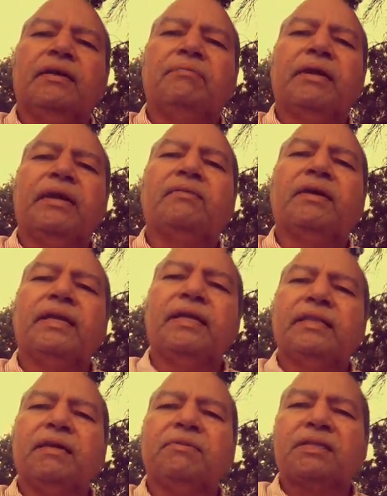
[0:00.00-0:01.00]
But anyway,
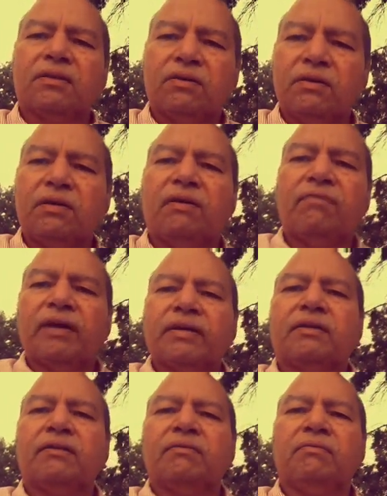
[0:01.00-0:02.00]
lithium is a good,
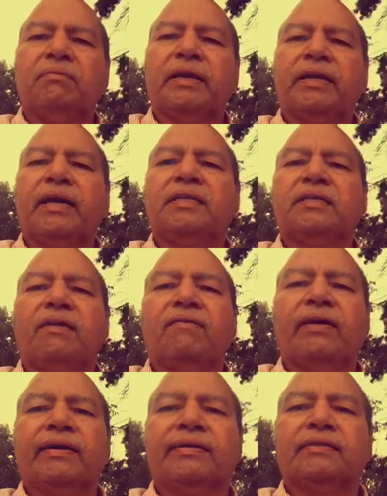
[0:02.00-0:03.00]
effective medication. In
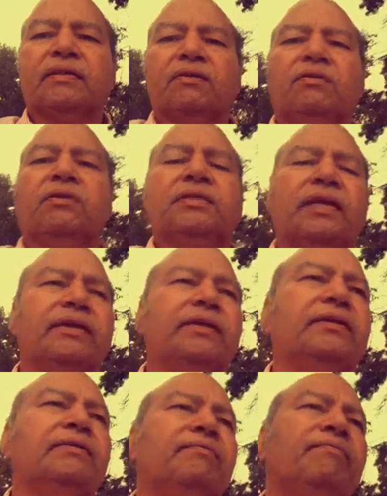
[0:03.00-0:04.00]
fact, it's the gold standard.